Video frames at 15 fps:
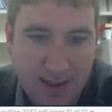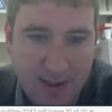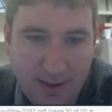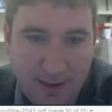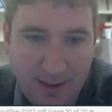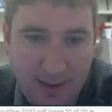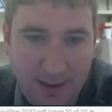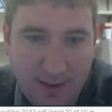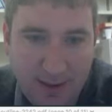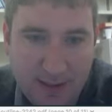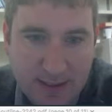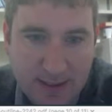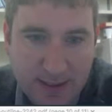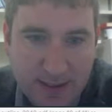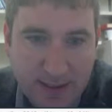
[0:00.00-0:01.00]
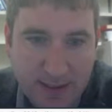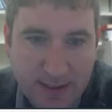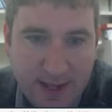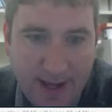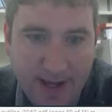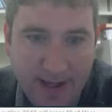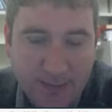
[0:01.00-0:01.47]
e to the
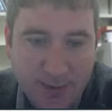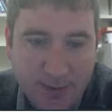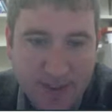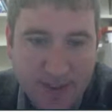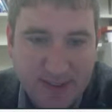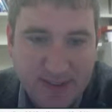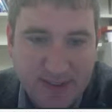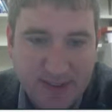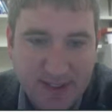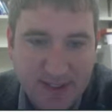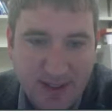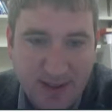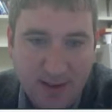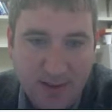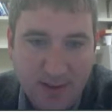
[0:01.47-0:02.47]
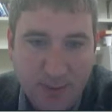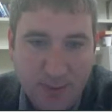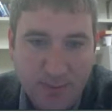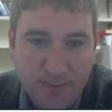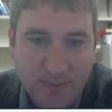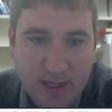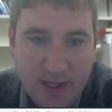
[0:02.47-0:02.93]
x plus z.
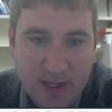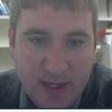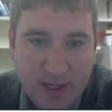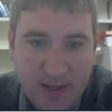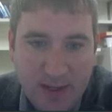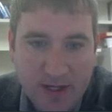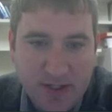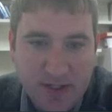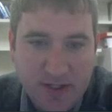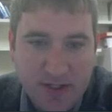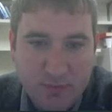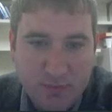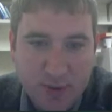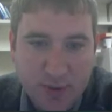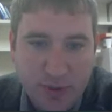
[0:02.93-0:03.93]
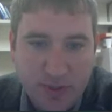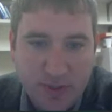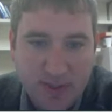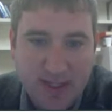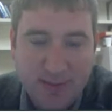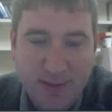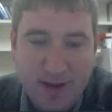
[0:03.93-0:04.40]
And that just reduces
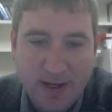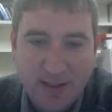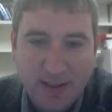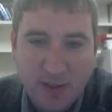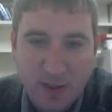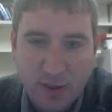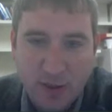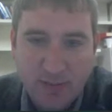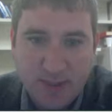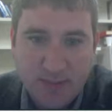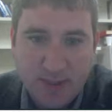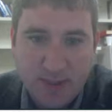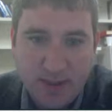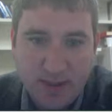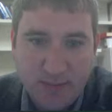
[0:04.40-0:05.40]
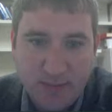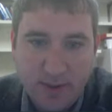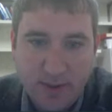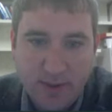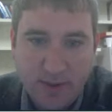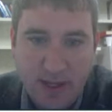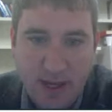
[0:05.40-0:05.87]
the amount of terms I'm dealing with.
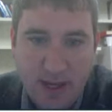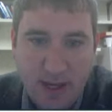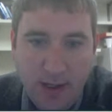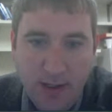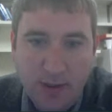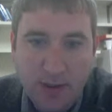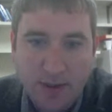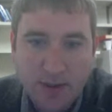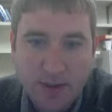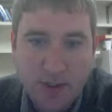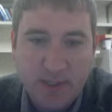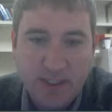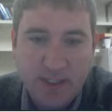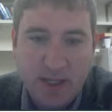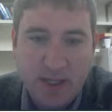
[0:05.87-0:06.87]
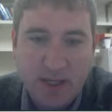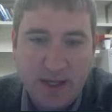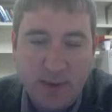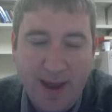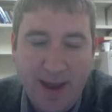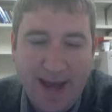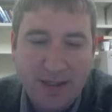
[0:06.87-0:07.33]
There's no reason you
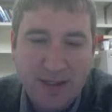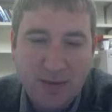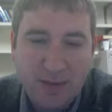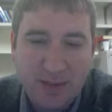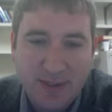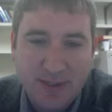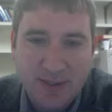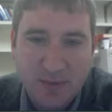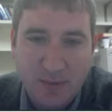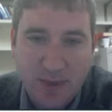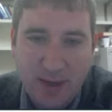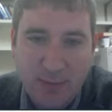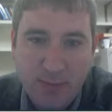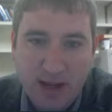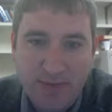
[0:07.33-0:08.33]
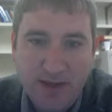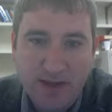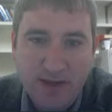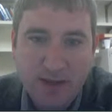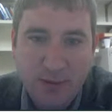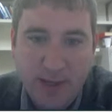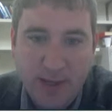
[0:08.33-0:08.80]
had to do it this way, but I think
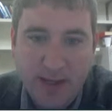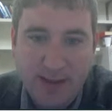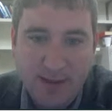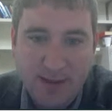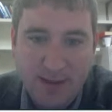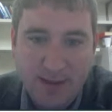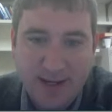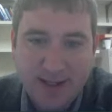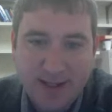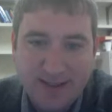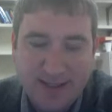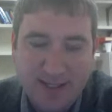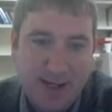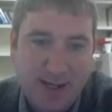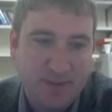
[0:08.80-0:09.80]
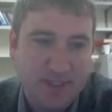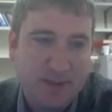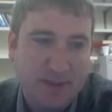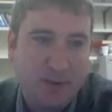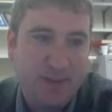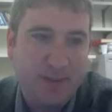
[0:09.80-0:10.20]
it'll make the next steps a little bit